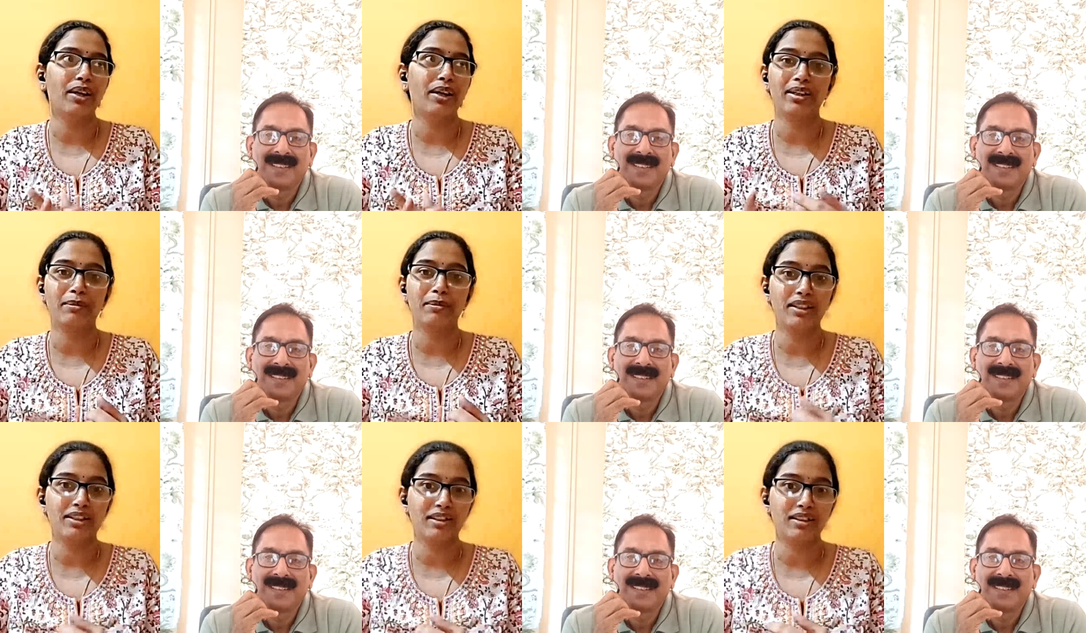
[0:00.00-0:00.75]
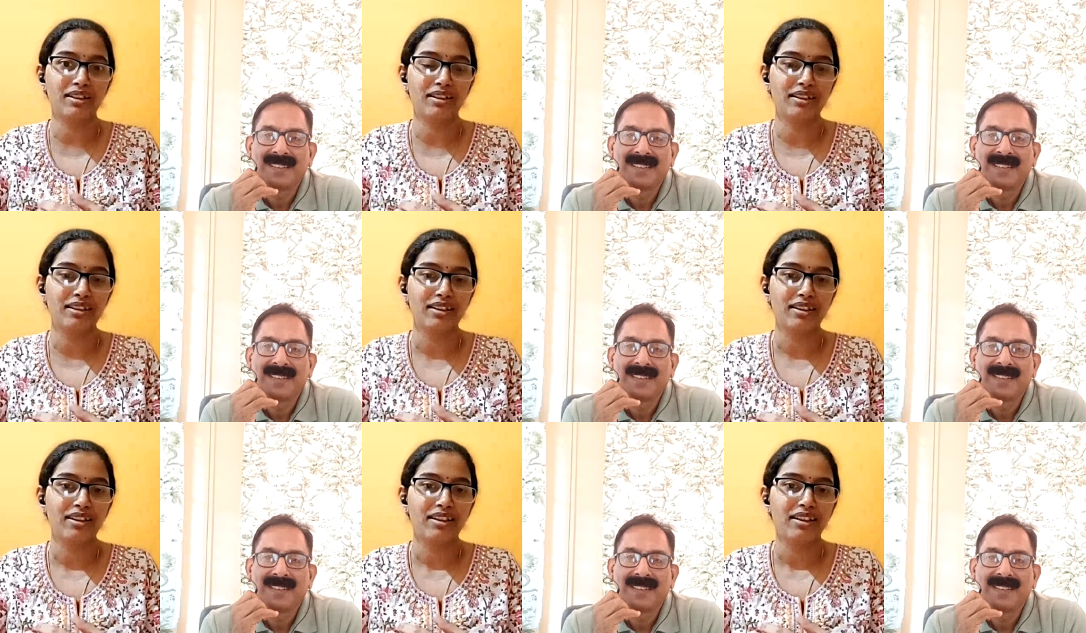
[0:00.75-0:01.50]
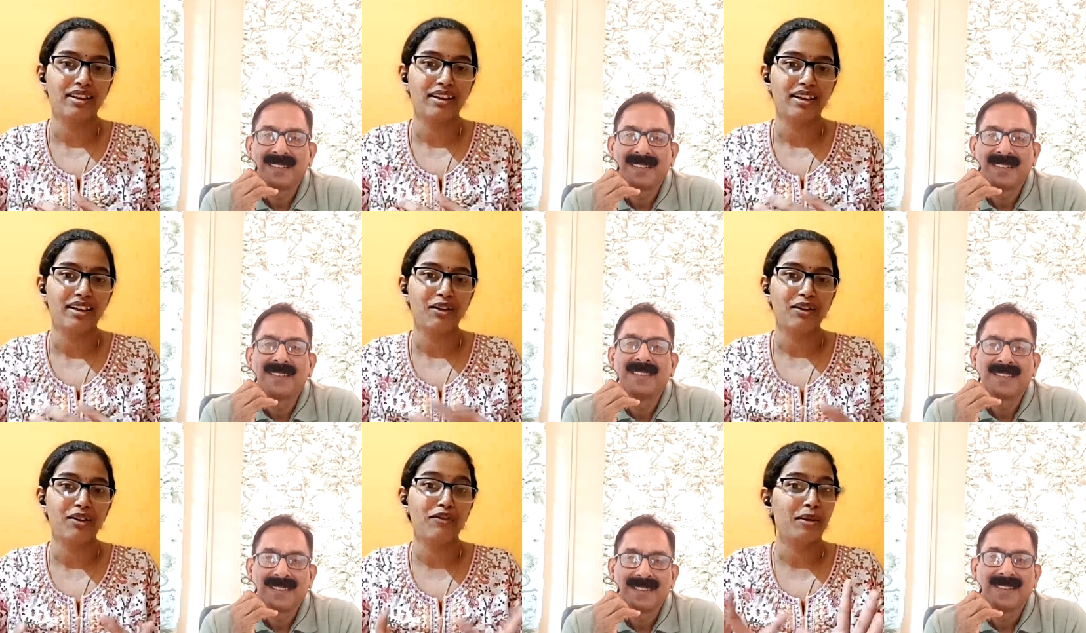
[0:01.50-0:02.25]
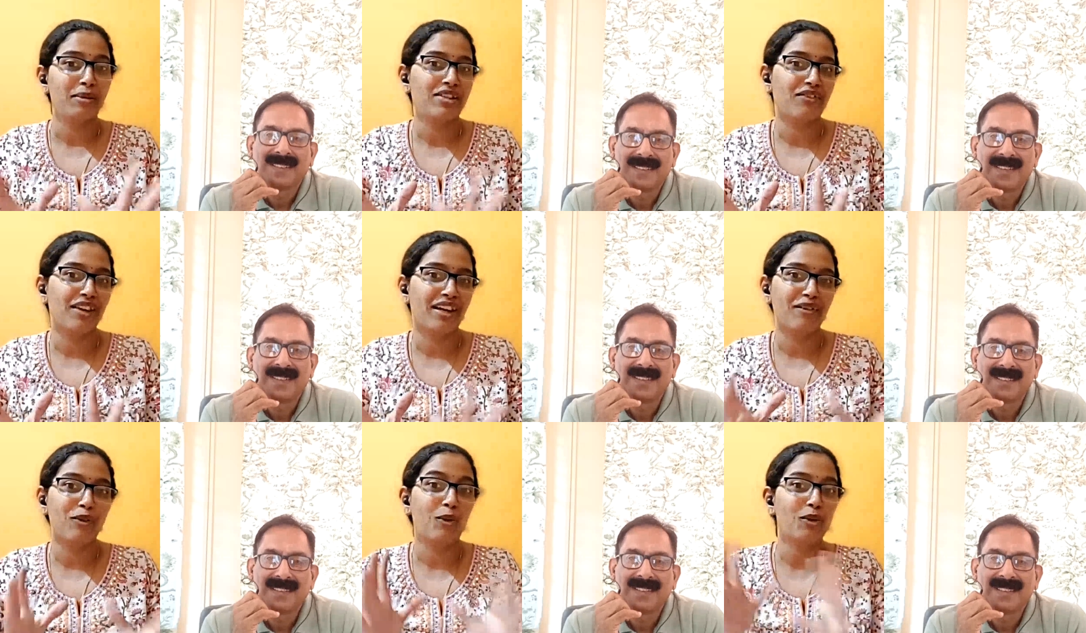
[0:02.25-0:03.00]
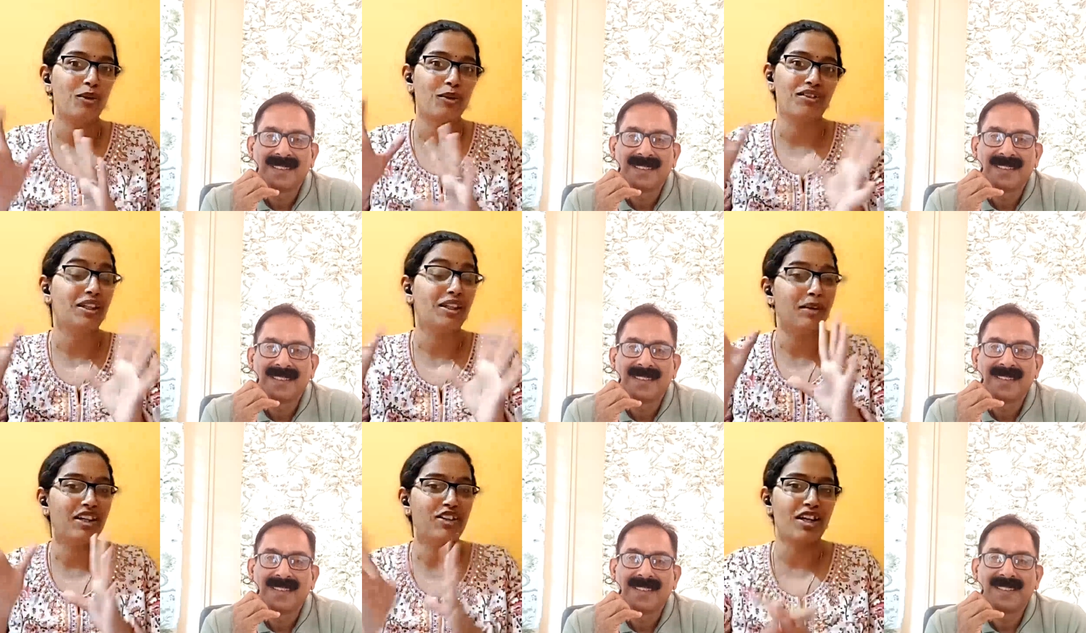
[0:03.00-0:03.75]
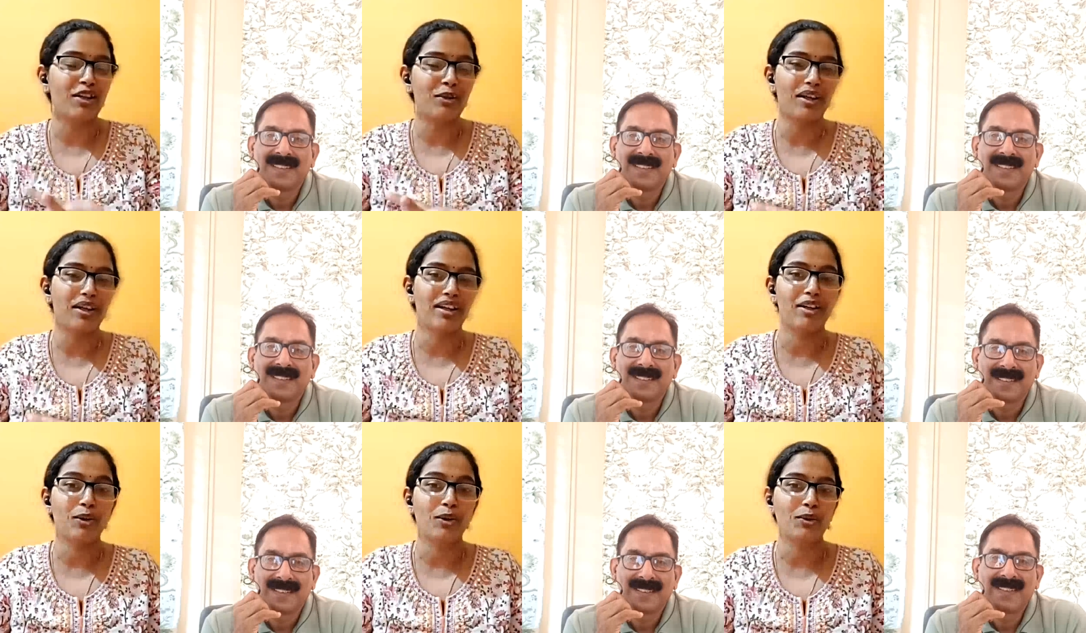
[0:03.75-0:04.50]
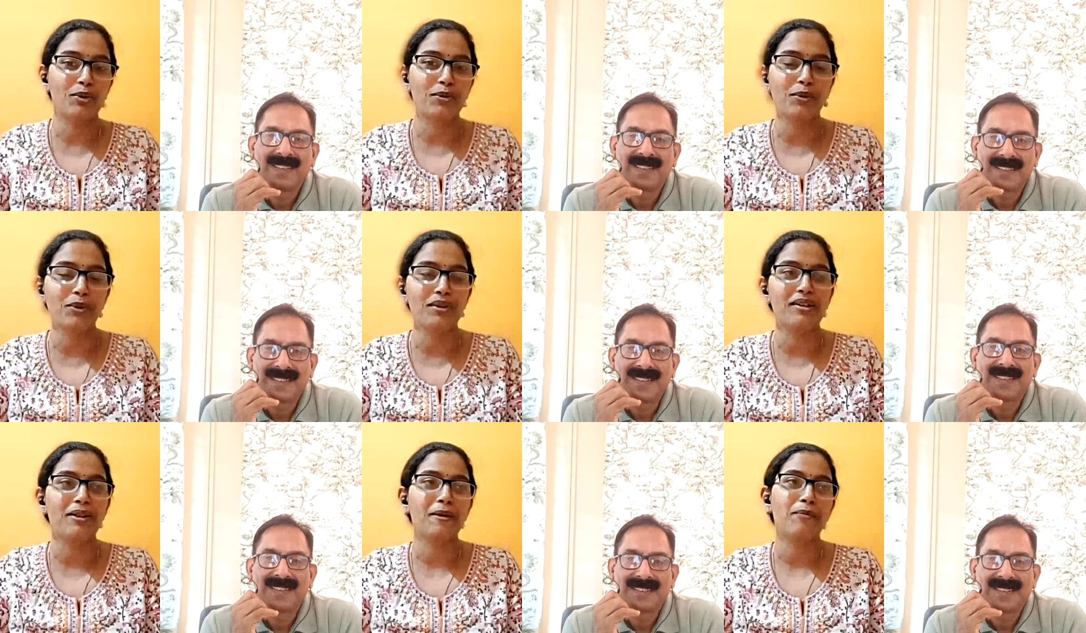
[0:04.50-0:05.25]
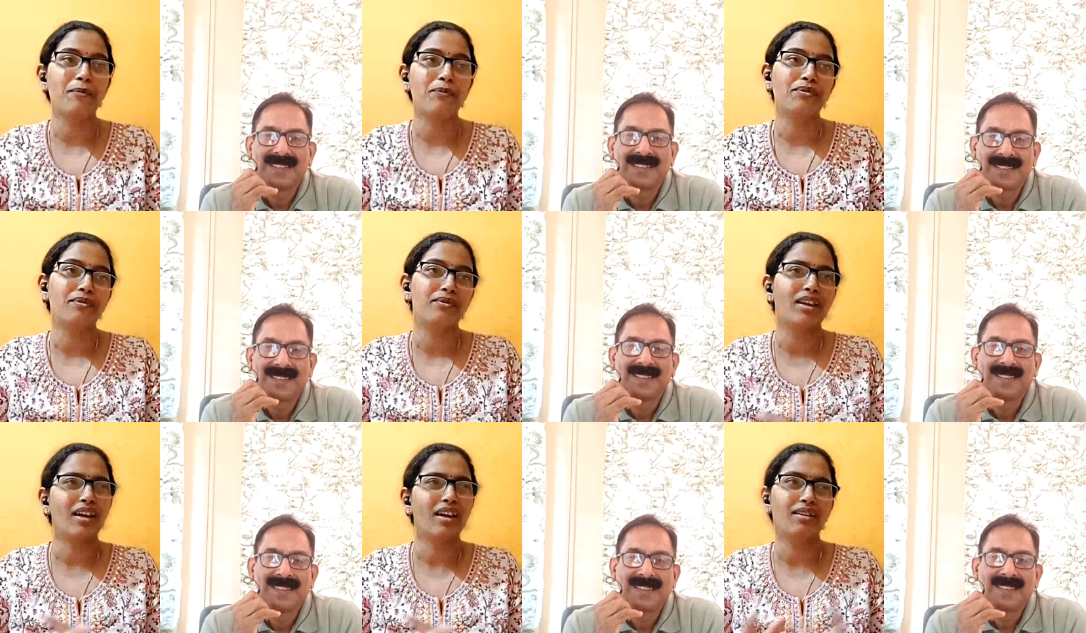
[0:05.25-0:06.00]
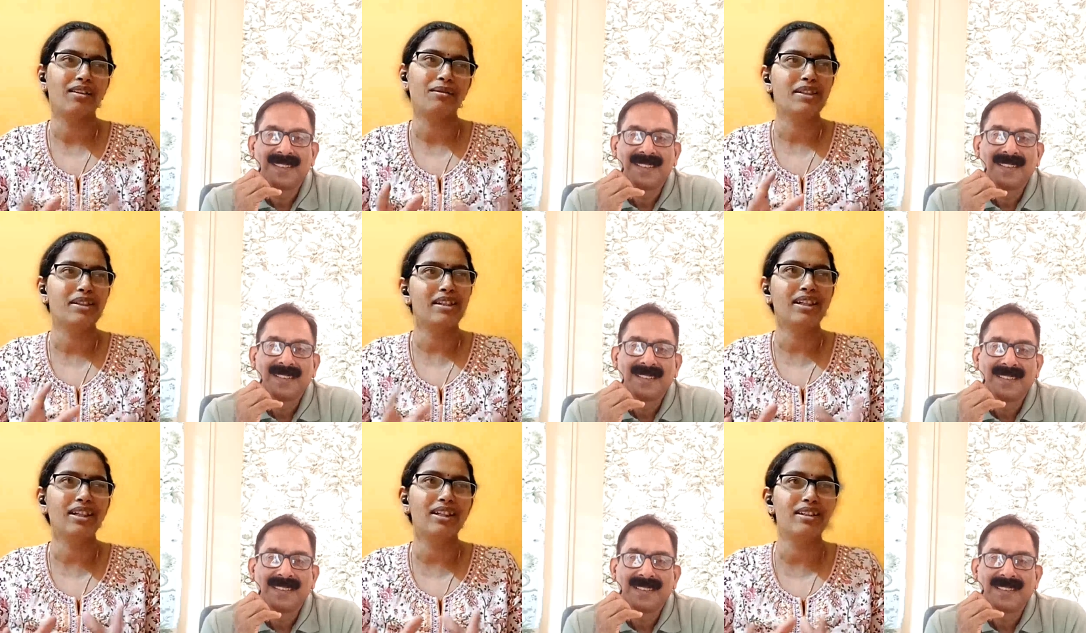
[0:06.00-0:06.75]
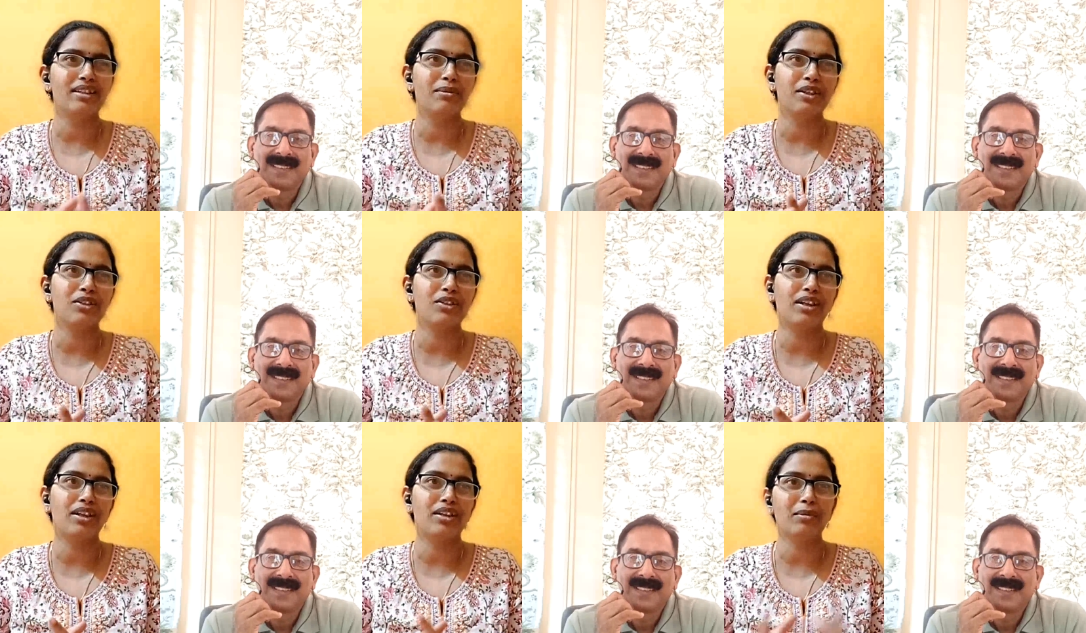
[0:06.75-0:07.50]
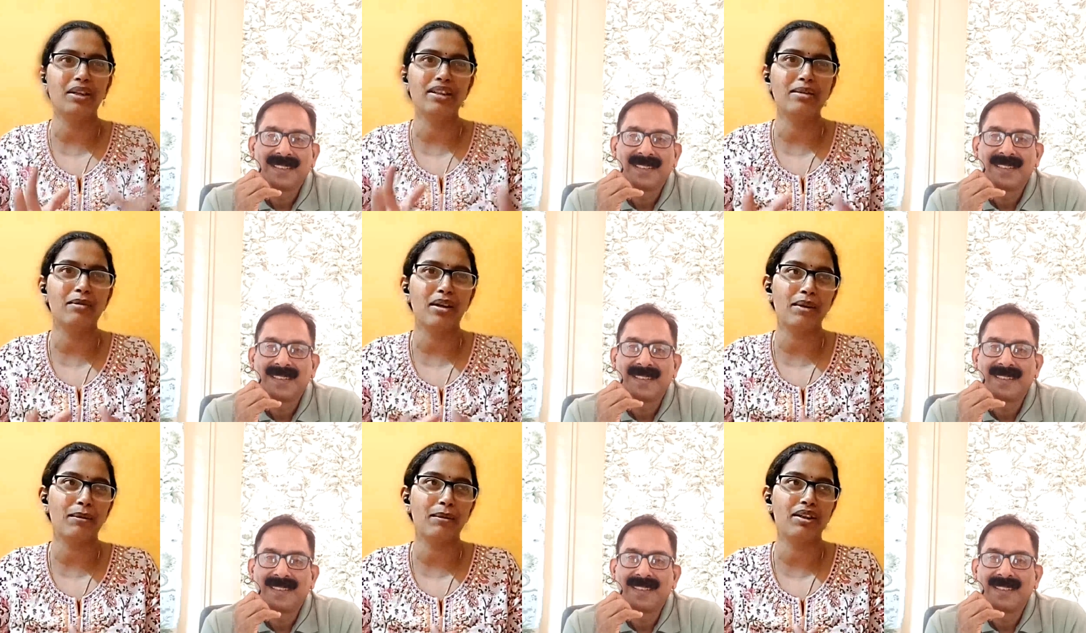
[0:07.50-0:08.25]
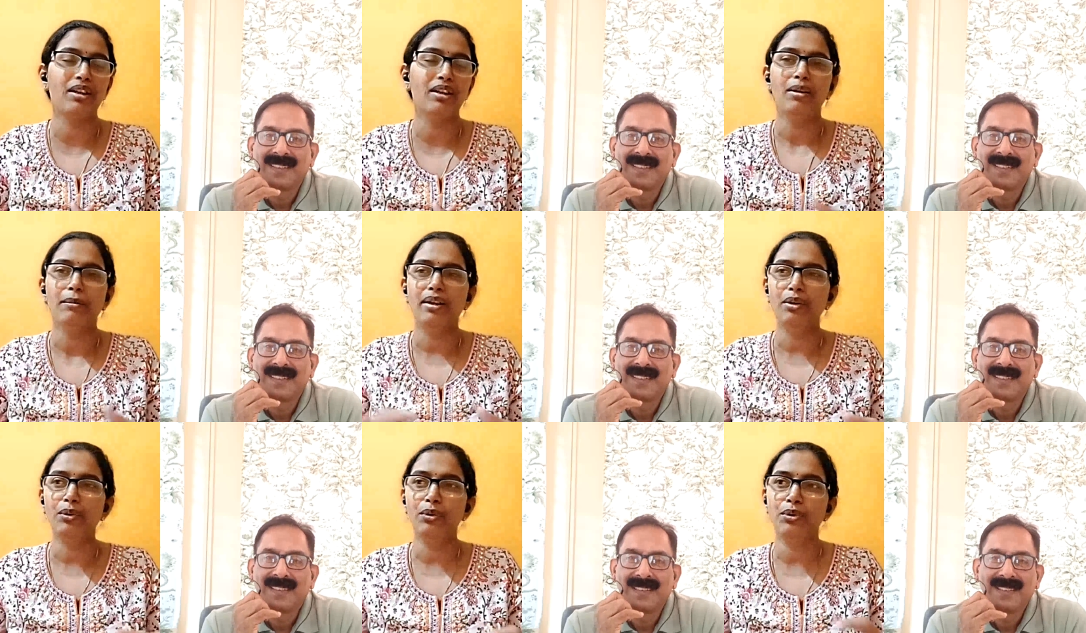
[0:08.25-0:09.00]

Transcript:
Speaker 1: Enid Blyton and The Famous Five, all those. In my childhood, I read all those books. Yeah, basically this much that remains in my memory. But I